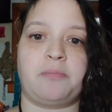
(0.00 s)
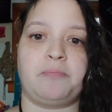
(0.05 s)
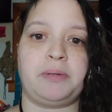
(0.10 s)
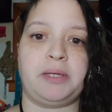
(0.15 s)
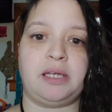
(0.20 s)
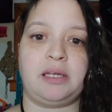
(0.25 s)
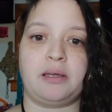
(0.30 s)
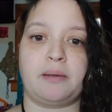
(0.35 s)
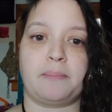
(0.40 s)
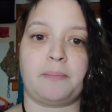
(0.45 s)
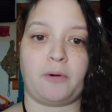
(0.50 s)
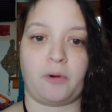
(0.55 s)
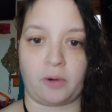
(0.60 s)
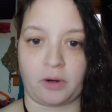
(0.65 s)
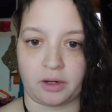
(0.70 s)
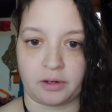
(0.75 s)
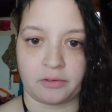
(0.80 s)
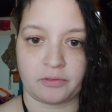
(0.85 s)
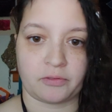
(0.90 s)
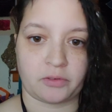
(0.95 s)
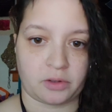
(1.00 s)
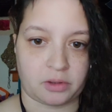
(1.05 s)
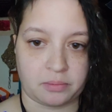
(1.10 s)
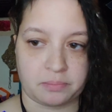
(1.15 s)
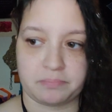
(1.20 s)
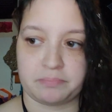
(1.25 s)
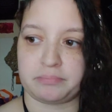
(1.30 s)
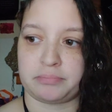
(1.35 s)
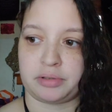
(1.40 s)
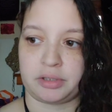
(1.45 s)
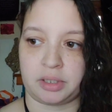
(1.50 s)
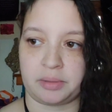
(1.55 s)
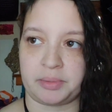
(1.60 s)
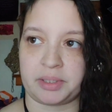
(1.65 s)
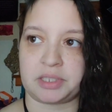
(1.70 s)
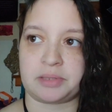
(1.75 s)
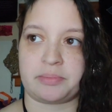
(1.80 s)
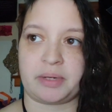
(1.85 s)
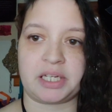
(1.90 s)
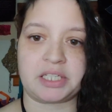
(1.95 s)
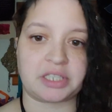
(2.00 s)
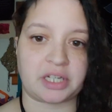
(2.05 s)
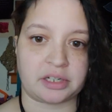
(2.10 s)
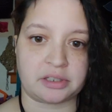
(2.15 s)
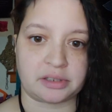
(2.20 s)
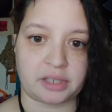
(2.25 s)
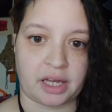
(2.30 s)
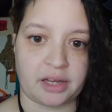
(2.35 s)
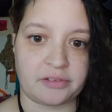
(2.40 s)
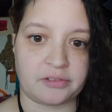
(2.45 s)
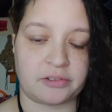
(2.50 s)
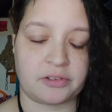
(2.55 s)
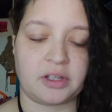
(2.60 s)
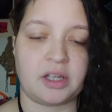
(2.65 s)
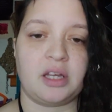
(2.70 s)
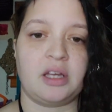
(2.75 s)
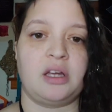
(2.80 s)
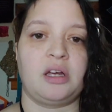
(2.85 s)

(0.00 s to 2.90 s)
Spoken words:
being poor for pretty much my entire life.